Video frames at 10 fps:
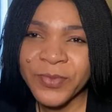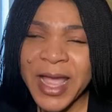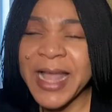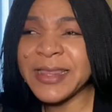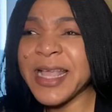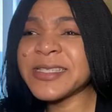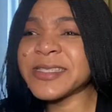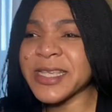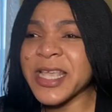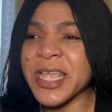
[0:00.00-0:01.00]
And let's
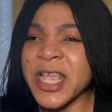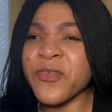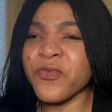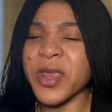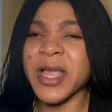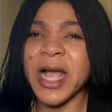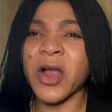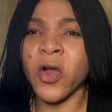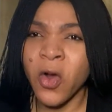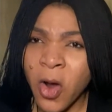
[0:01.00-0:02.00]
see if we
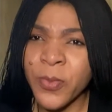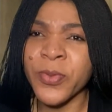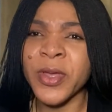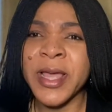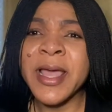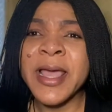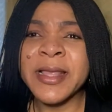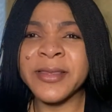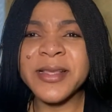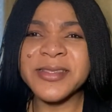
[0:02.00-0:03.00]
can cope
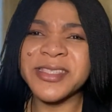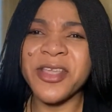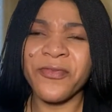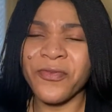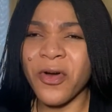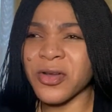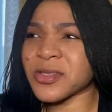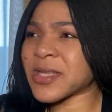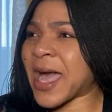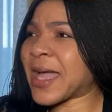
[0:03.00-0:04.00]
this
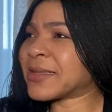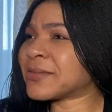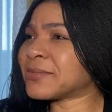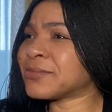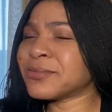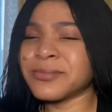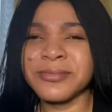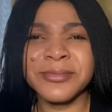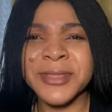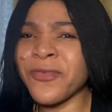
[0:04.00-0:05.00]
divorce and
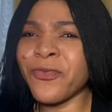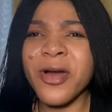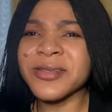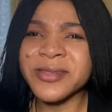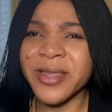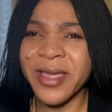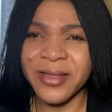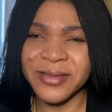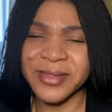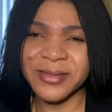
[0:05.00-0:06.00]
divorce
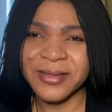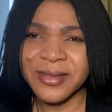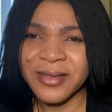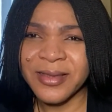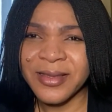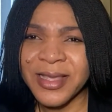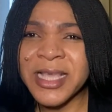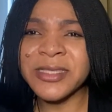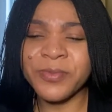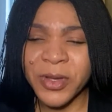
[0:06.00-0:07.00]
things.
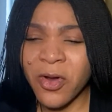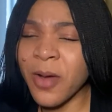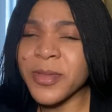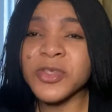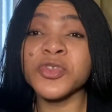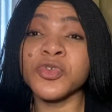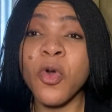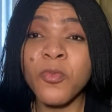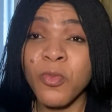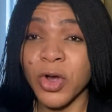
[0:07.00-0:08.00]
Is becoming
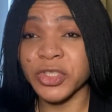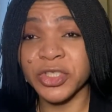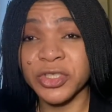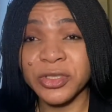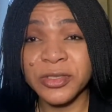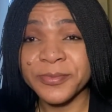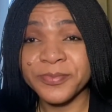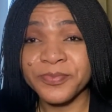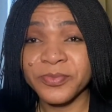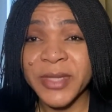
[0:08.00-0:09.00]
so much
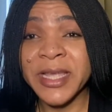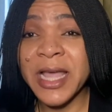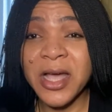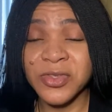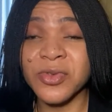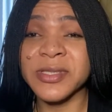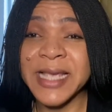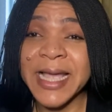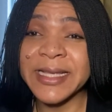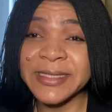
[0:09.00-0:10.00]
in our
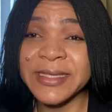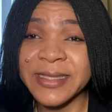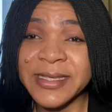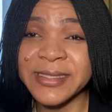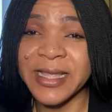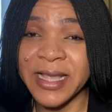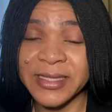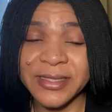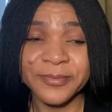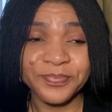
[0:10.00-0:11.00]
society these days.